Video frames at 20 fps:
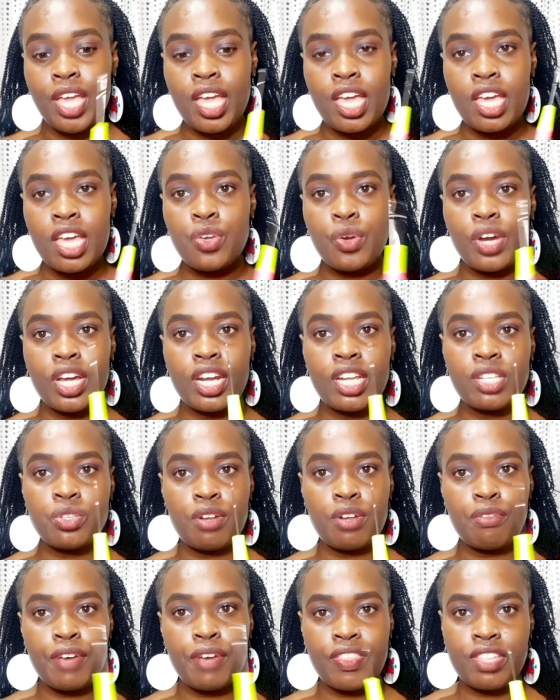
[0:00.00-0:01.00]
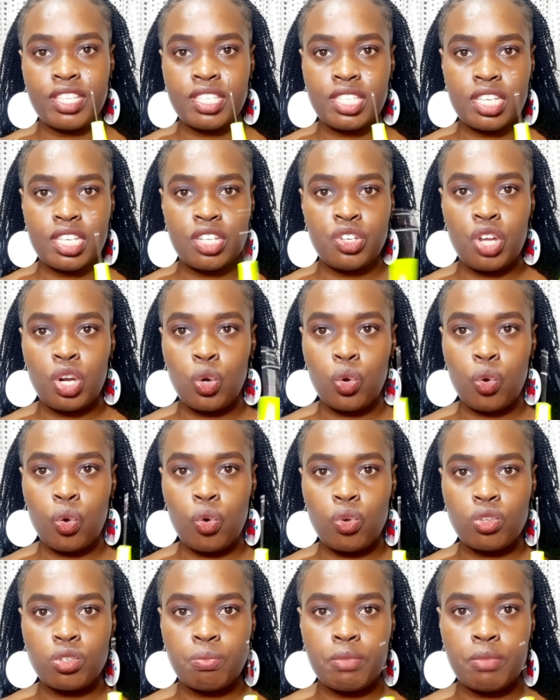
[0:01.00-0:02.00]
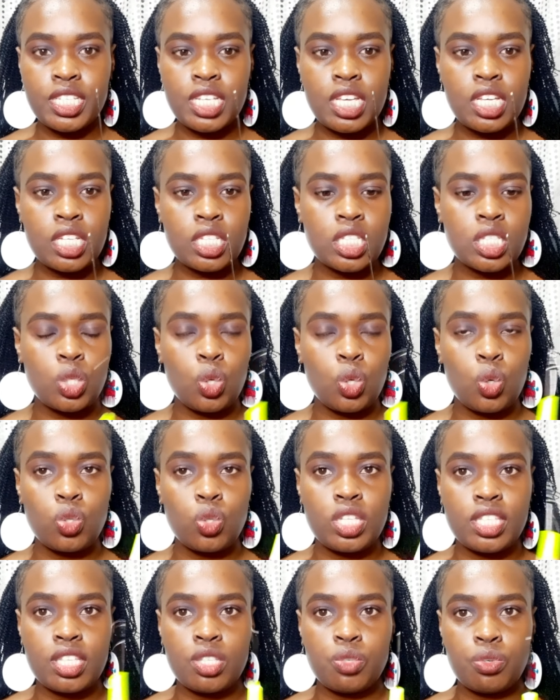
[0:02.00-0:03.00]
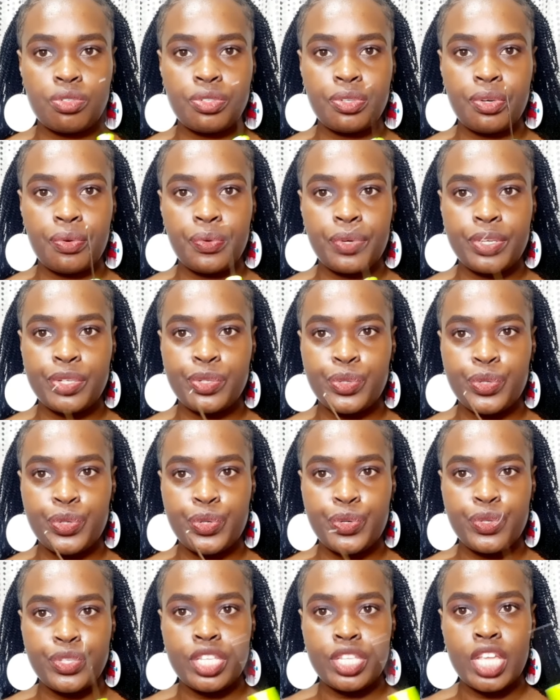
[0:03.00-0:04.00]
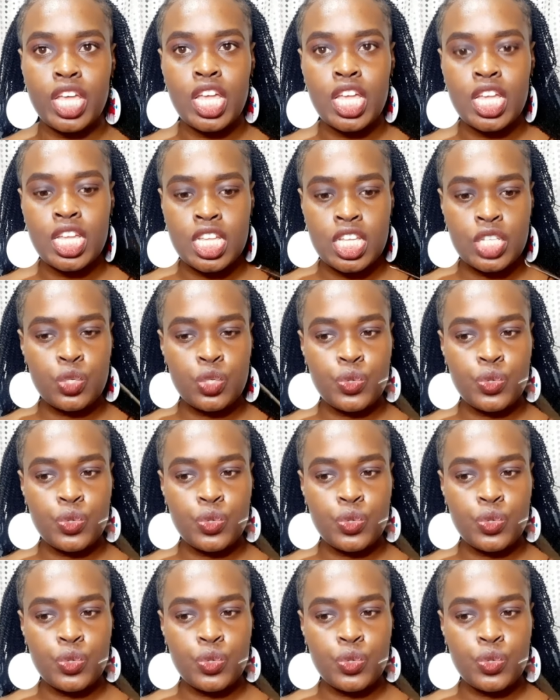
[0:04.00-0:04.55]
You can as well find this in your local cosmetics. So this is what you're going to use to